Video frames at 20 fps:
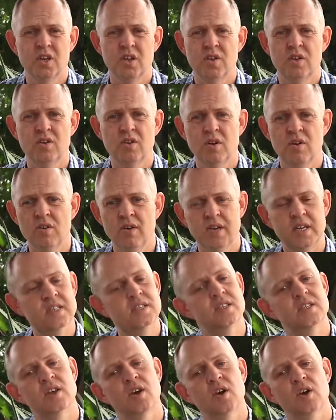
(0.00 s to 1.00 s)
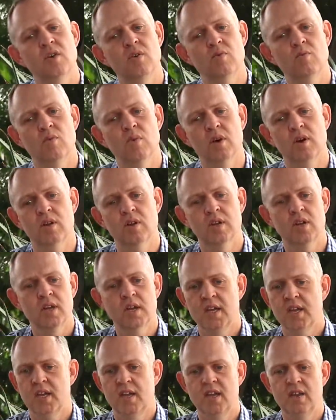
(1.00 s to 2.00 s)
you don't need to know, well,
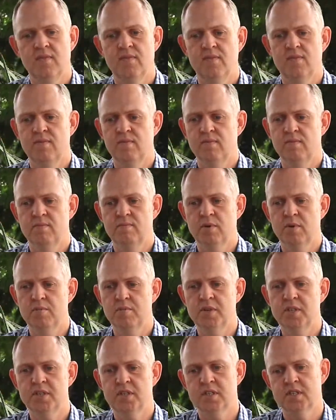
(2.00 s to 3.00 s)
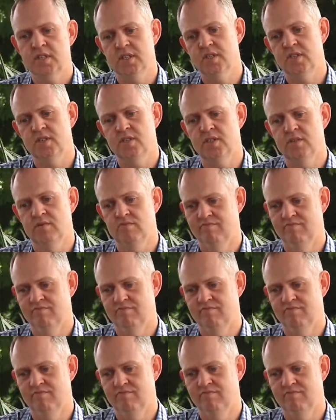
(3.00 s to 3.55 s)
if my business is